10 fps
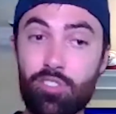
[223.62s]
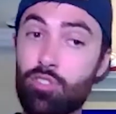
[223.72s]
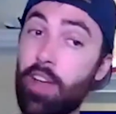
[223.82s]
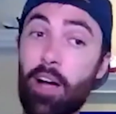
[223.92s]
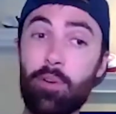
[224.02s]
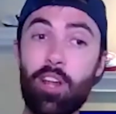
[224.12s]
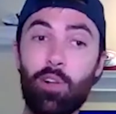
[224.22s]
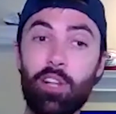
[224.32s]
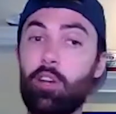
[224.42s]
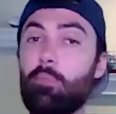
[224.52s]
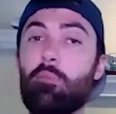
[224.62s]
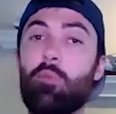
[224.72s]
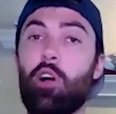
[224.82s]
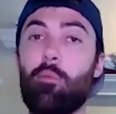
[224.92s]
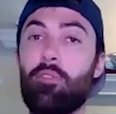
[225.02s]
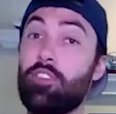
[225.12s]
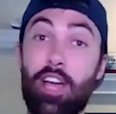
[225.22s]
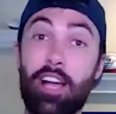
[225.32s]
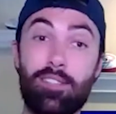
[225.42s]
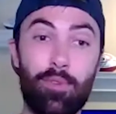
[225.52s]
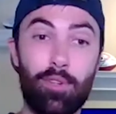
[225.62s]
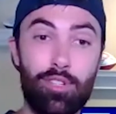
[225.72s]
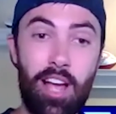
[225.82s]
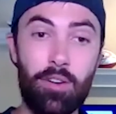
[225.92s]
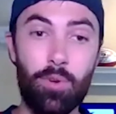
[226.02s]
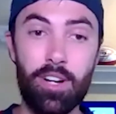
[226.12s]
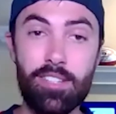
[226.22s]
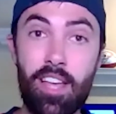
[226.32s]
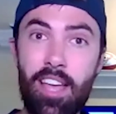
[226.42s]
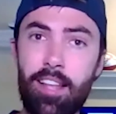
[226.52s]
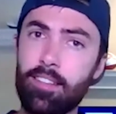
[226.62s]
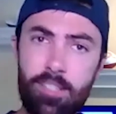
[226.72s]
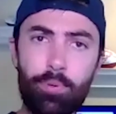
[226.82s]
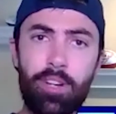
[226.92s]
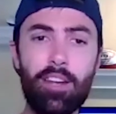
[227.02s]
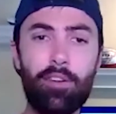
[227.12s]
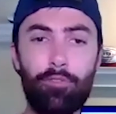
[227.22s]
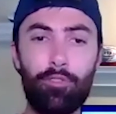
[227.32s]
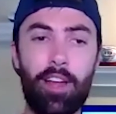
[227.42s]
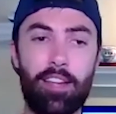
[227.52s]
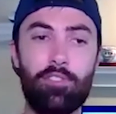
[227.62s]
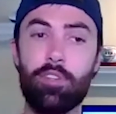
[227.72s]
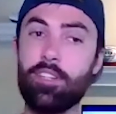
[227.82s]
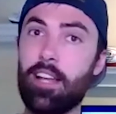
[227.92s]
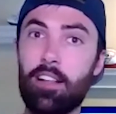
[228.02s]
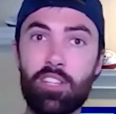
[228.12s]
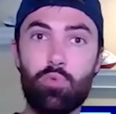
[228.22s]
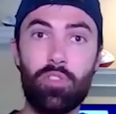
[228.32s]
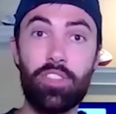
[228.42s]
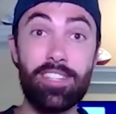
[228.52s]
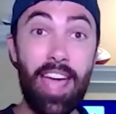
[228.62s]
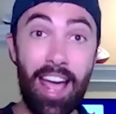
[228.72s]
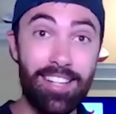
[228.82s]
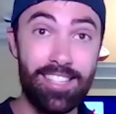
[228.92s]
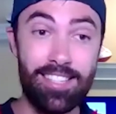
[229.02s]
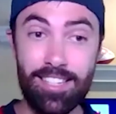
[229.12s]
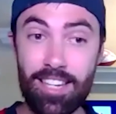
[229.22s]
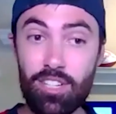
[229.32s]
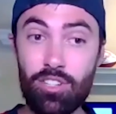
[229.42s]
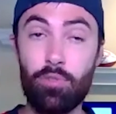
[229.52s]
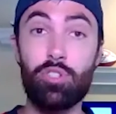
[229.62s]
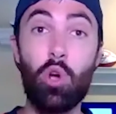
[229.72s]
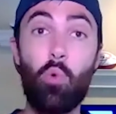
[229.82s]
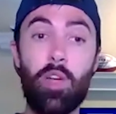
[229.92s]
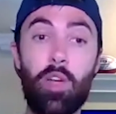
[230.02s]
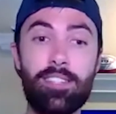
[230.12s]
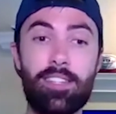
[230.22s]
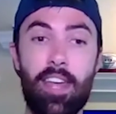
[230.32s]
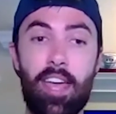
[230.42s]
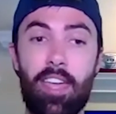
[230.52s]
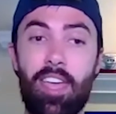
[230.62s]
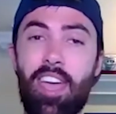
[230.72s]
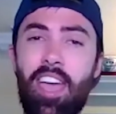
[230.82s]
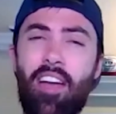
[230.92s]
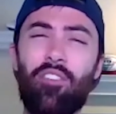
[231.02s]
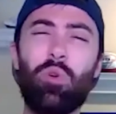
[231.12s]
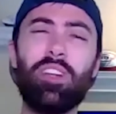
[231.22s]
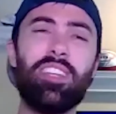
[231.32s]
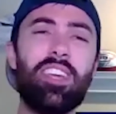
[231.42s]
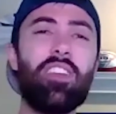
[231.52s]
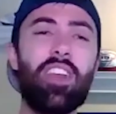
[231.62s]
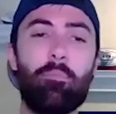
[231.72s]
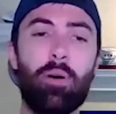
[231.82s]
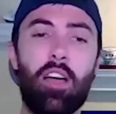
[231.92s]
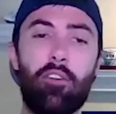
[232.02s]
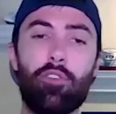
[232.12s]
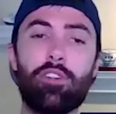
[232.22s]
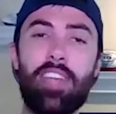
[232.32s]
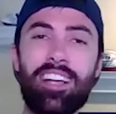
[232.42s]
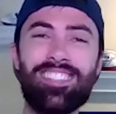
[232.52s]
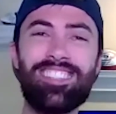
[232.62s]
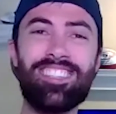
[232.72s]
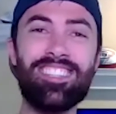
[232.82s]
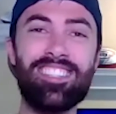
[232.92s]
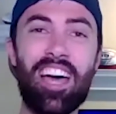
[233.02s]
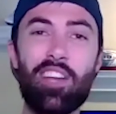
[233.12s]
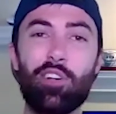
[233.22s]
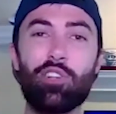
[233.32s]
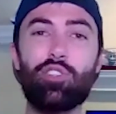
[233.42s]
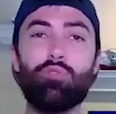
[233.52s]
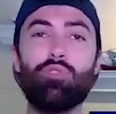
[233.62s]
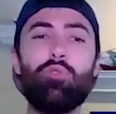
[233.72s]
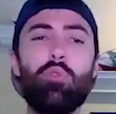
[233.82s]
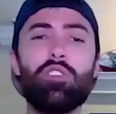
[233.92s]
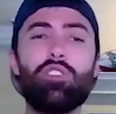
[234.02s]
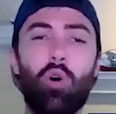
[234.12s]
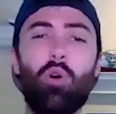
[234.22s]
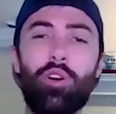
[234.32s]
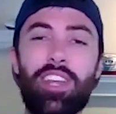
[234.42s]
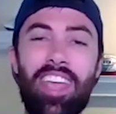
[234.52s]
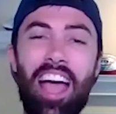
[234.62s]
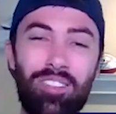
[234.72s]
So now we know a little bit more about the Jacksonville Jaguars. Let's bring in a friend who can tell us what the Texans need to do to win today. Everyone, give it up for Texans insider Drew Dougherty.